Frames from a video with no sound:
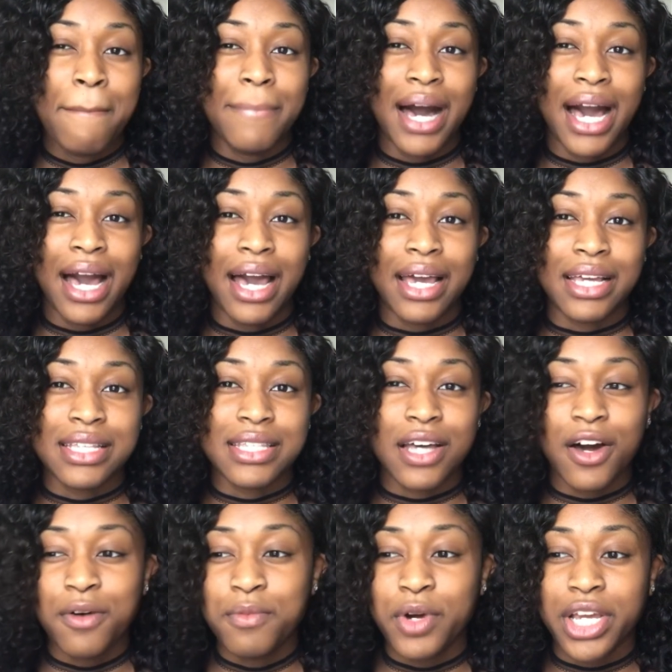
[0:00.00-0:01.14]
My
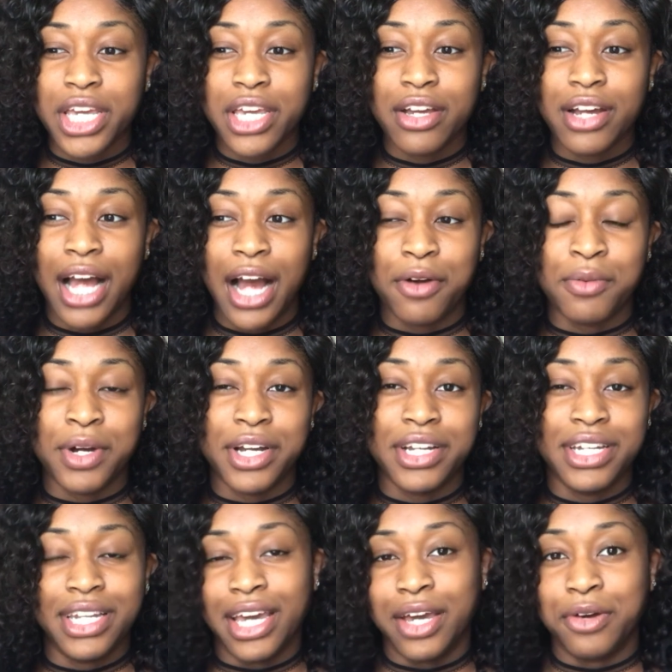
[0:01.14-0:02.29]
sophomore year, I
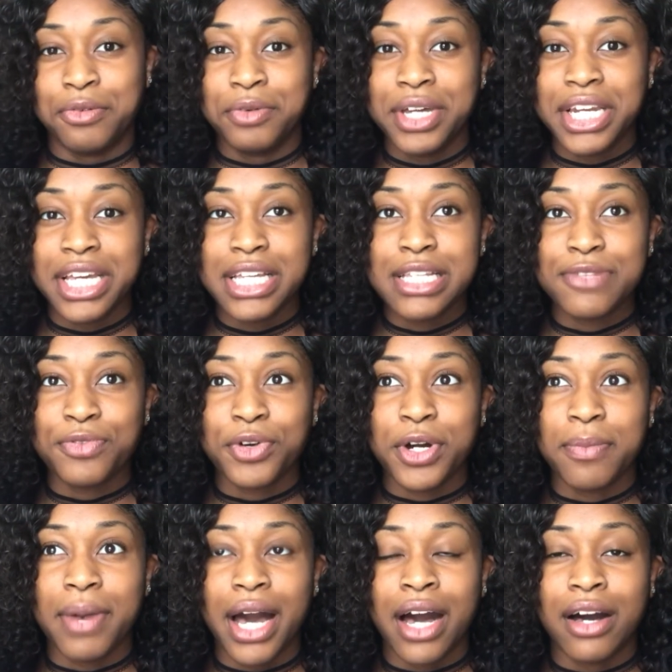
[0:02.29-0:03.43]
worked at Wendy's for
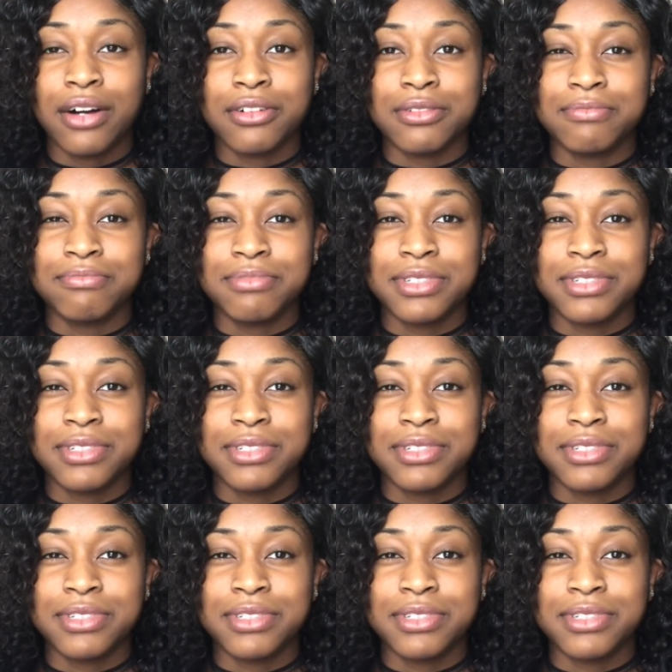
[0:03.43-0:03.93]
about